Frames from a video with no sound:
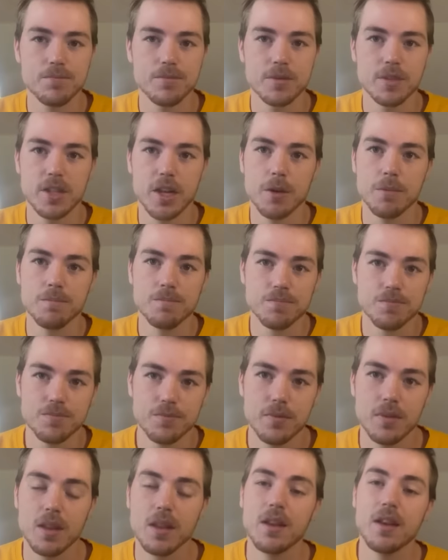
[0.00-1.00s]
So,
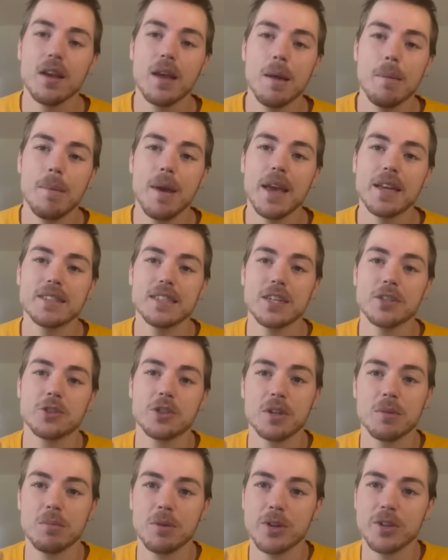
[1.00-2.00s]
pay
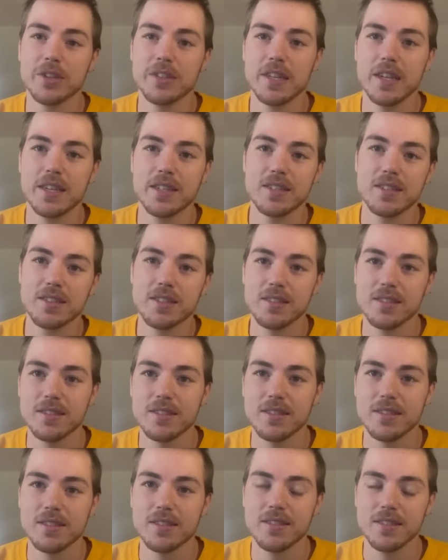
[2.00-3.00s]
attention to pearl dace.
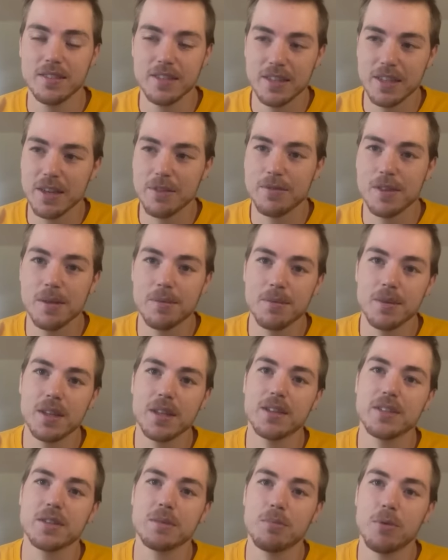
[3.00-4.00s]
Give them
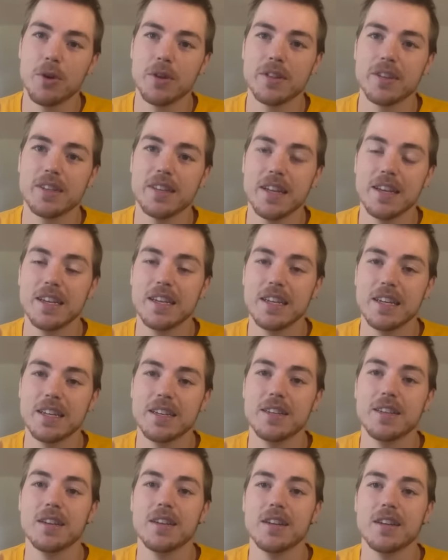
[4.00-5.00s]
the support that they
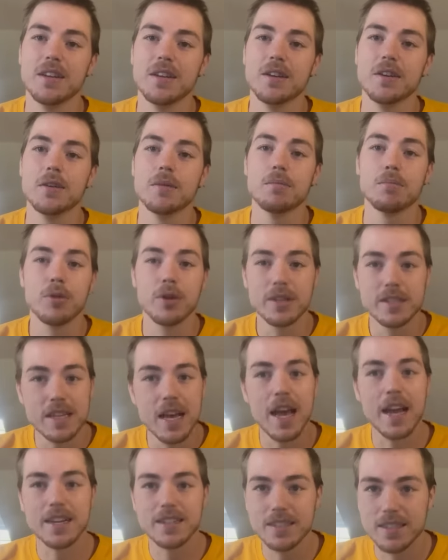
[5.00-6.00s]
need.
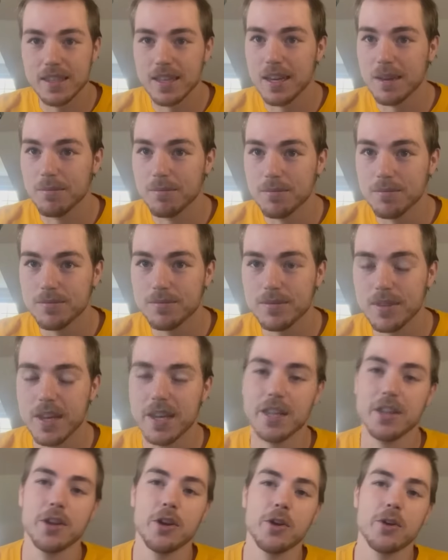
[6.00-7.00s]
Protect them
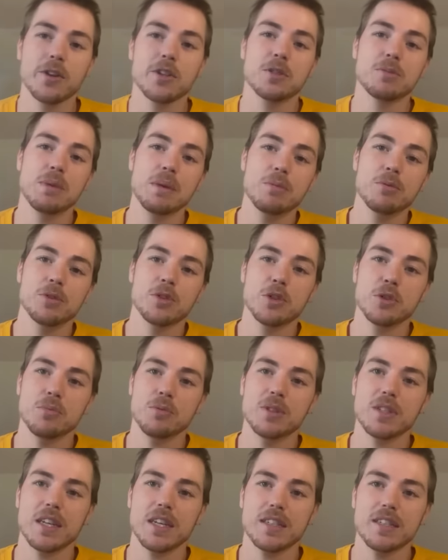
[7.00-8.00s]
and encourage people to
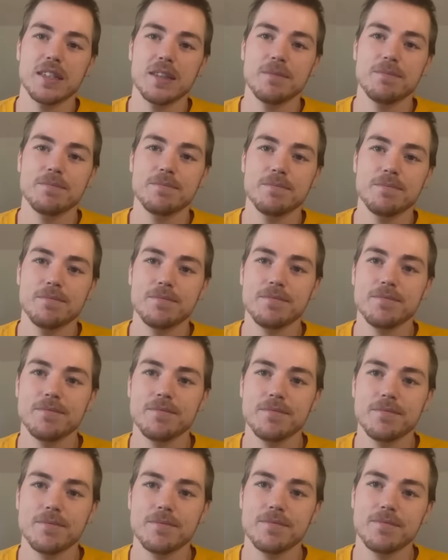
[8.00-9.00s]
protect them.
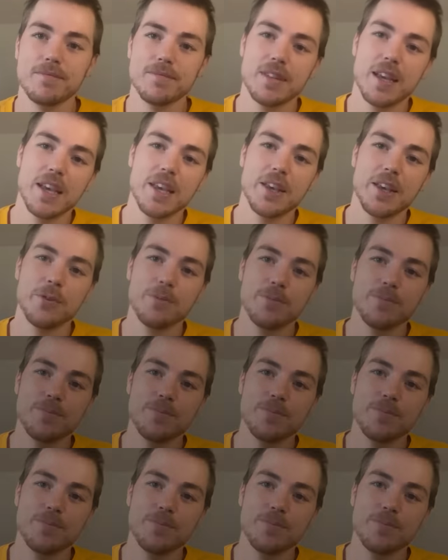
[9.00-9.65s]
Thank you.